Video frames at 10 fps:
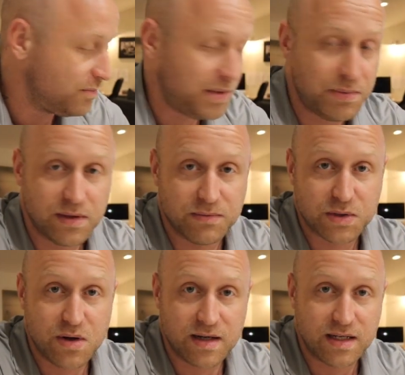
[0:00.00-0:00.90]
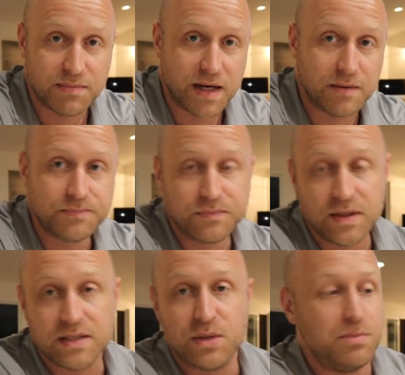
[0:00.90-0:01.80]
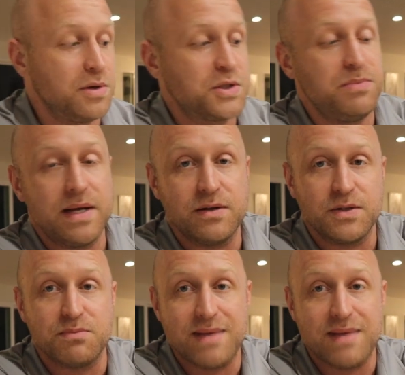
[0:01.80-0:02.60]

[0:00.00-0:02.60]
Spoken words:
people have been talking about, is the Birch Bender's